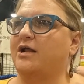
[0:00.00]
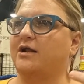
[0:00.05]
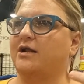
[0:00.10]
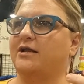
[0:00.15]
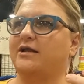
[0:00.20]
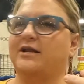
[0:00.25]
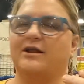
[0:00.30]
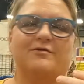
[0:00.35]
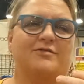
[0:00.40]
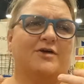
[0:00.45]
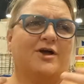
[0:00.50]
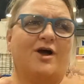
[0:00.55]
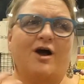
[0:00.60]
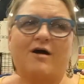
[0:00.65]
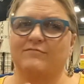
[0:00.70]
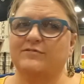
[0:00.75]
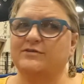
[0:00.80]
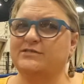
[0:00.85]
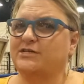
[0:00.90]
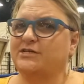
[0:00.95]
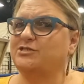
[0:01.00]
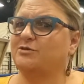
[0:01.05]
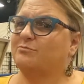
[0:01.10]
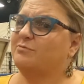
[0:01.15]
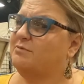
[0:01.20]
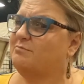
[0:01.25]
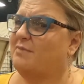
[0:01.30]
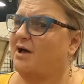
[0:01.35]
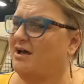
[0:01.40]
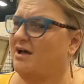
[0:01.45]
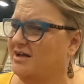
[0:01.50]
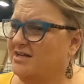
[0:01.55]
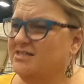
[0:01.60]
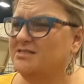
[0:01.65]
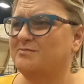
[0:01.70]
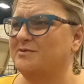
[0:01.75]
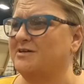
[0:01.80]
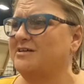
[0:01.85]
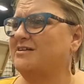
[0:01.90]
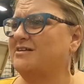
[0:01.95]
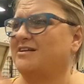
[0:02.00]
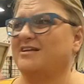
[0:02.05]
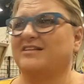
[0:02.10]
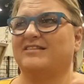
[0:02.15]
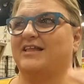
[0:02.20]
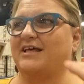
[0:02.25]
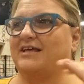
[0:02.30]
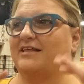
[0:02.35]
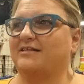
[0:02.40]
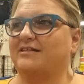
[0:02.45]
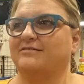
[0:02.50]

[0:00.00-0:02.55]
you know, the conversation with my husband, like,